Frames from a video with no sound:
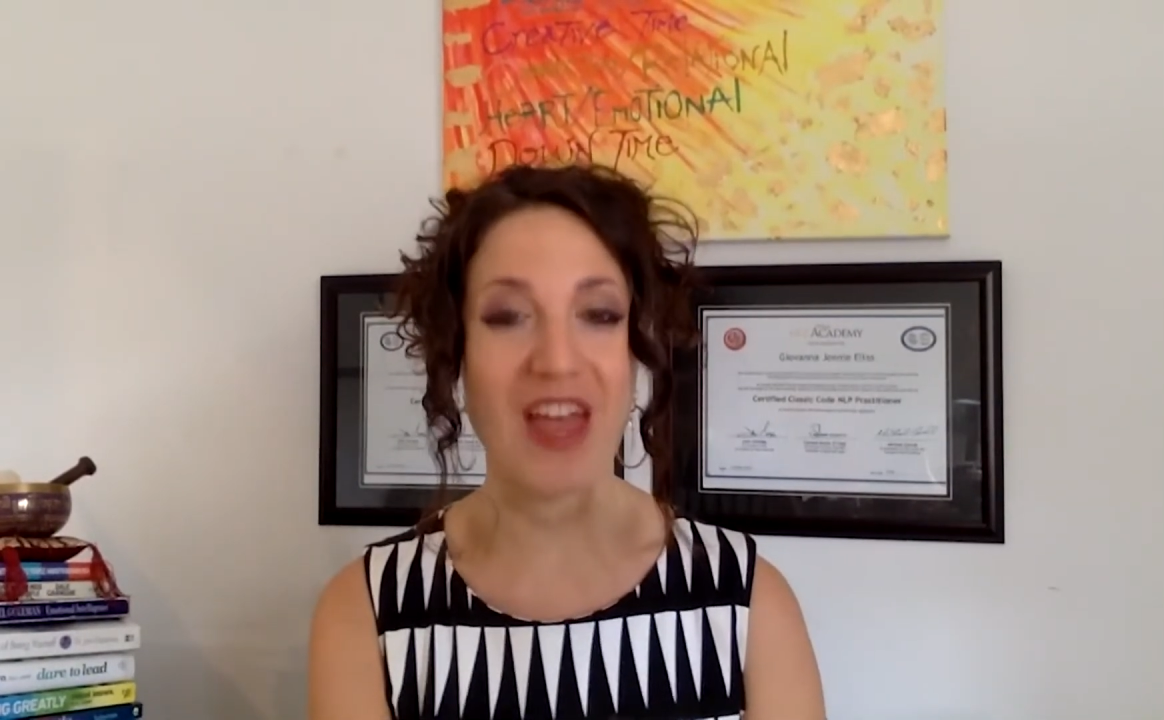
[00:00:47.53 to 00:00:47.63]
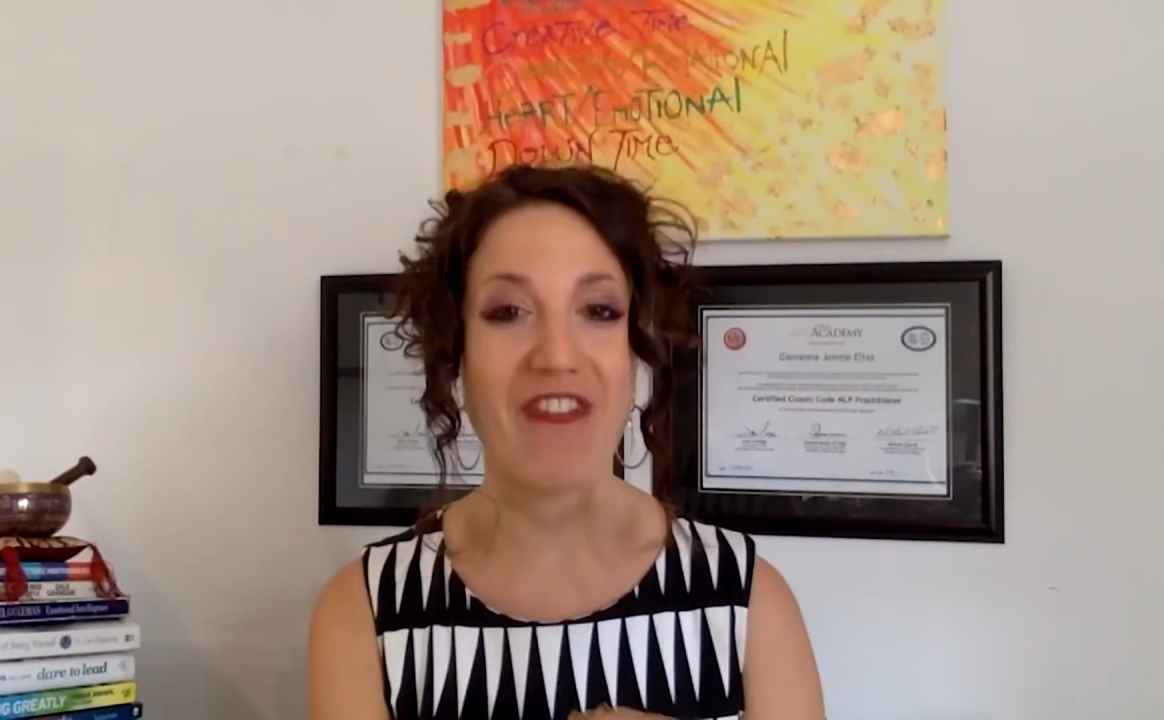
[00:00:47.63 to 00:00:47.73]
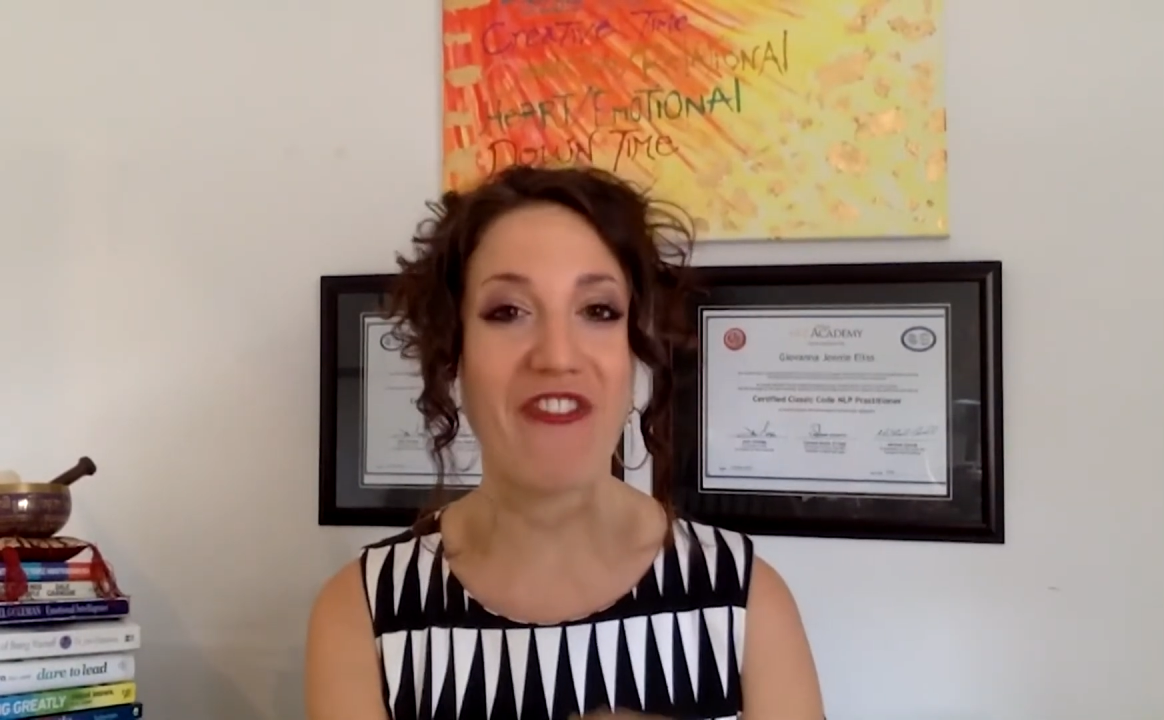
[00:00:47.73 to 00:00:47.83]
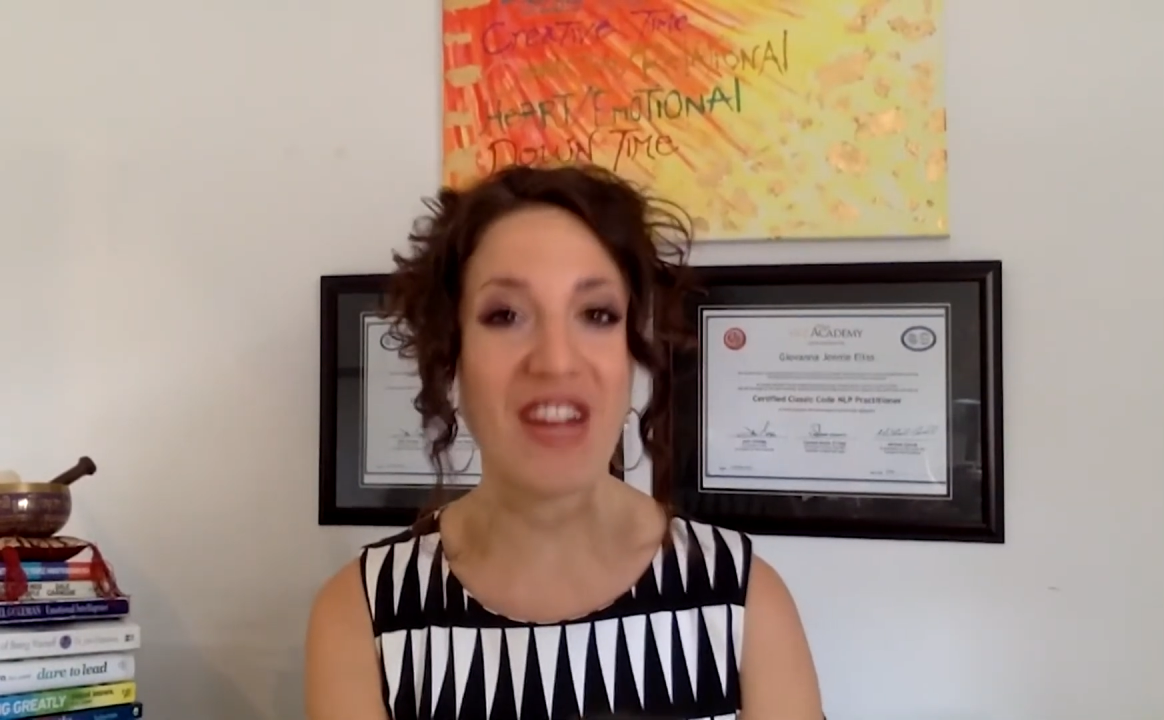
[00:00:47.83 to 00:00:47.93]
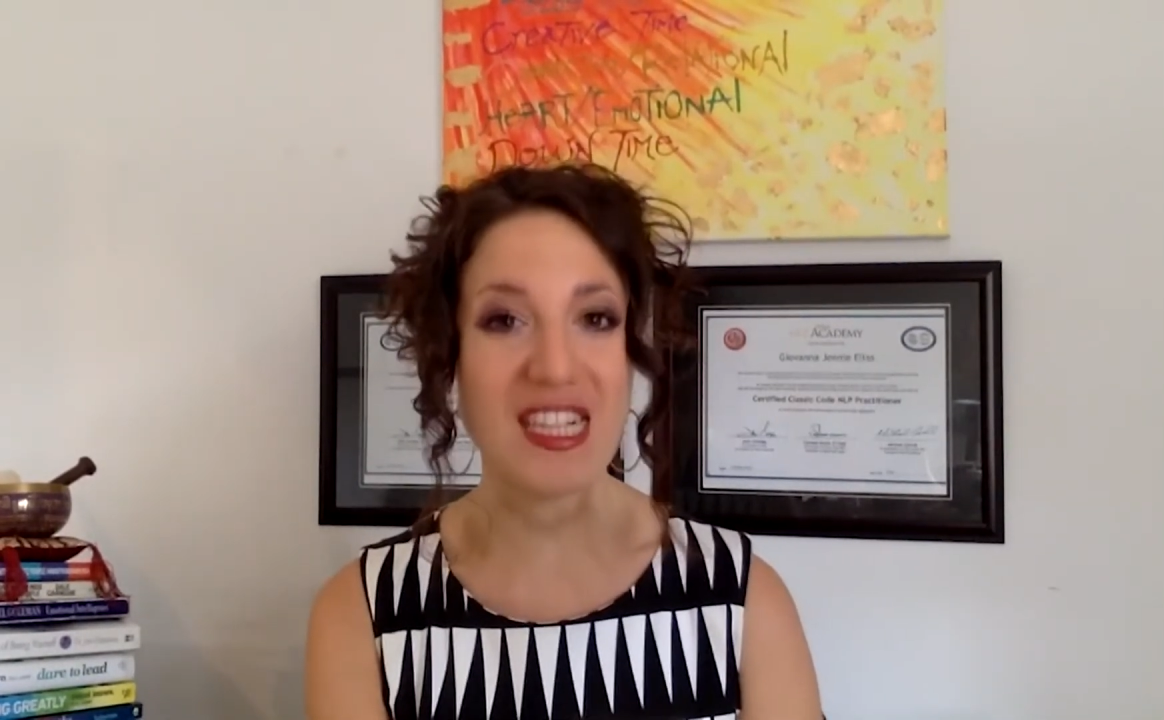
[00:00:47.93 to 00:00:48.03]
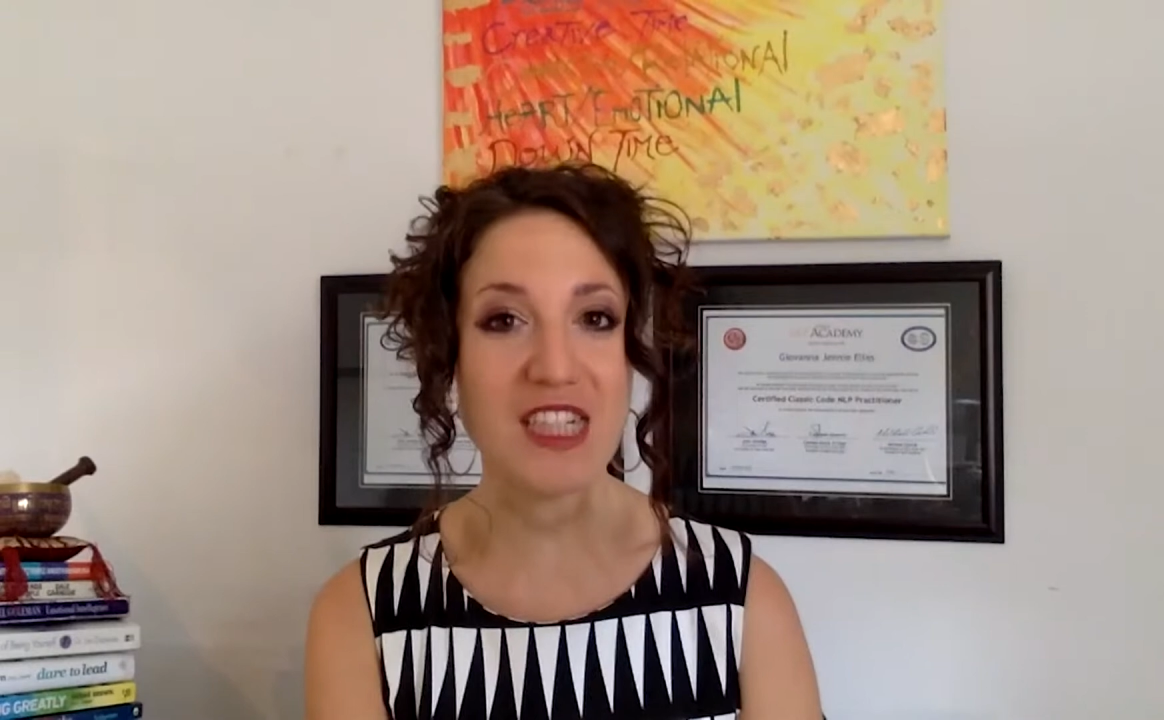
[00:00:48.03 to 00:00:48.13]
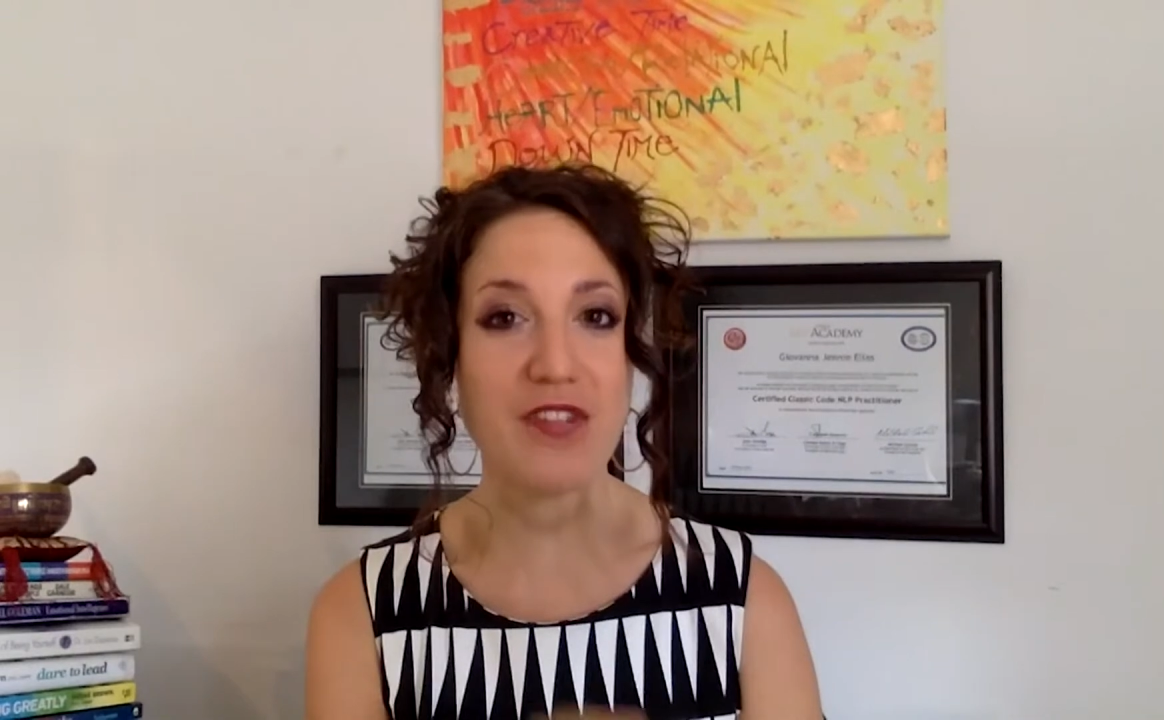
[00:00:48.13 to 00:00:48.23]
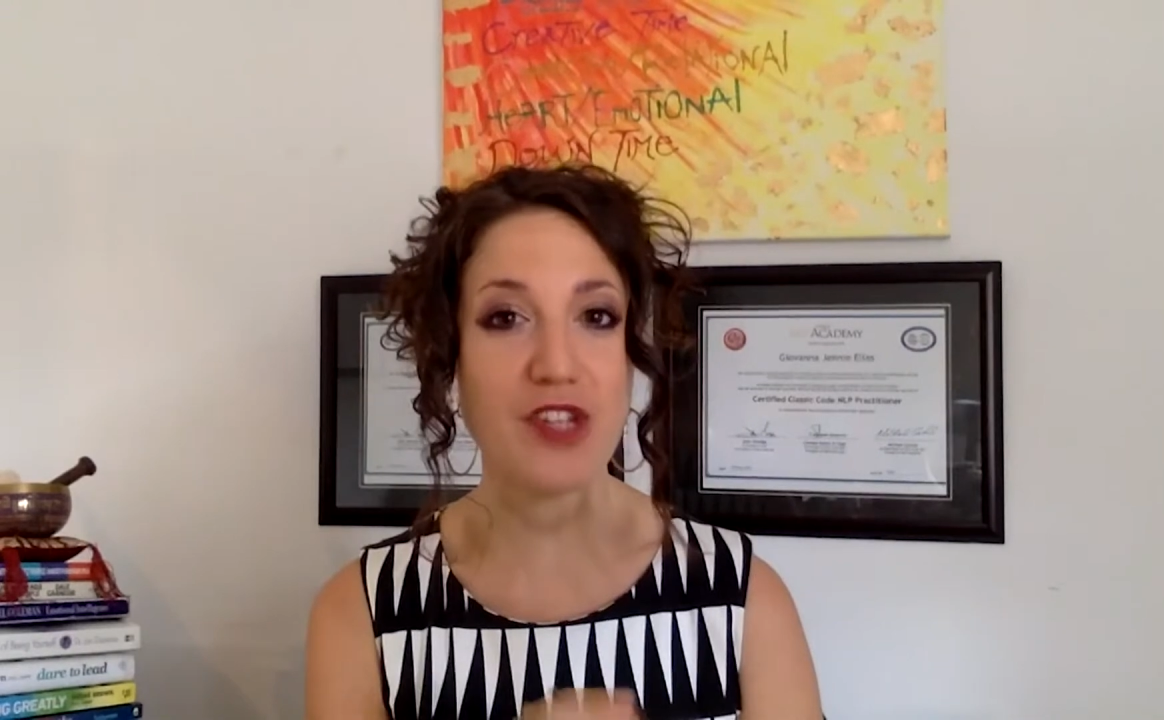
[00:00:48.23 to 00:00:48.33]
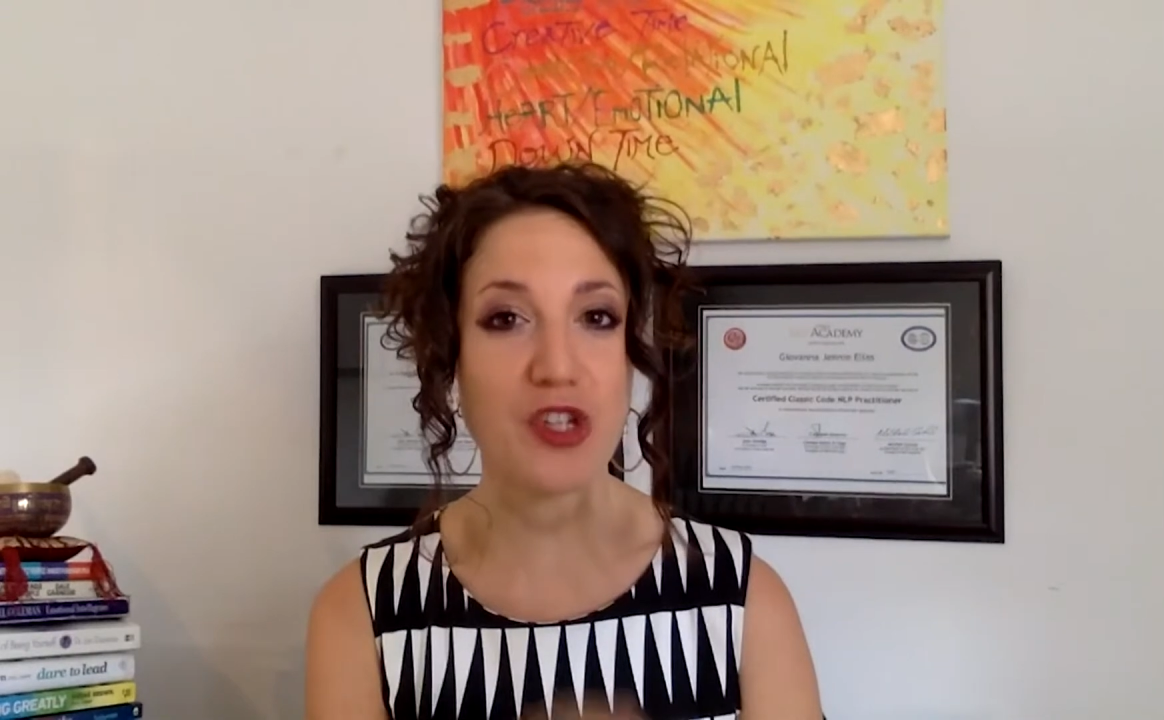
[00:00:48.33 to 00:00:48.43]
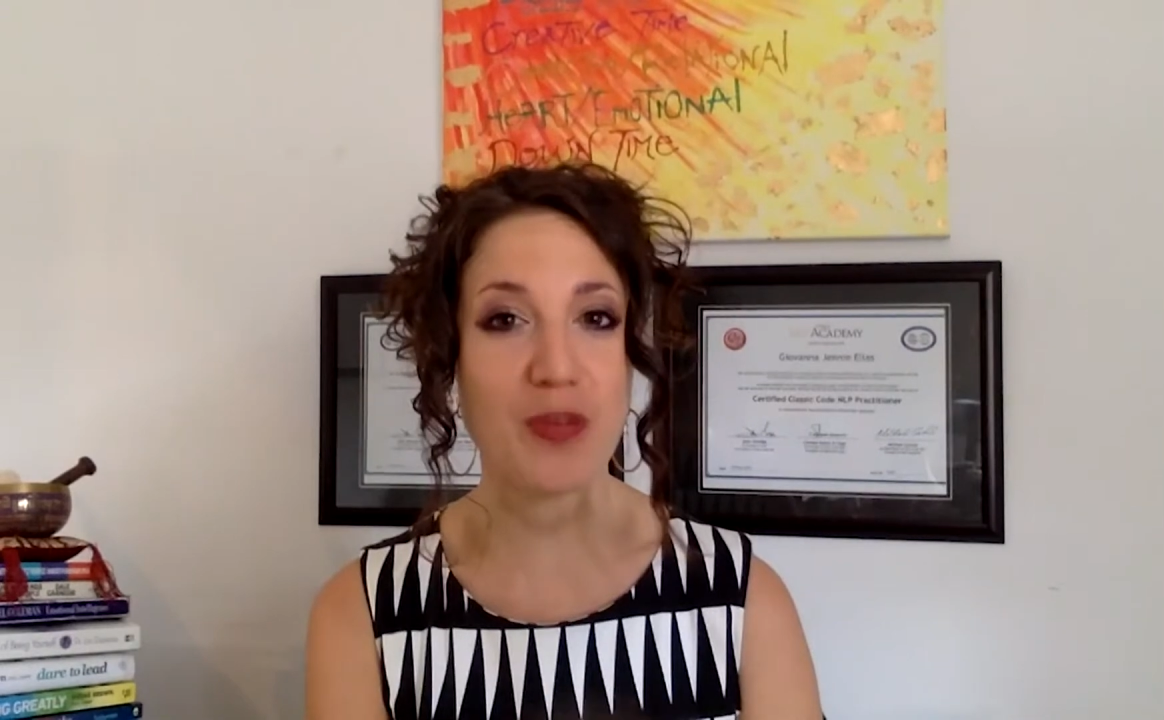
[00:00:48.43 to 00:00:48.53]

effective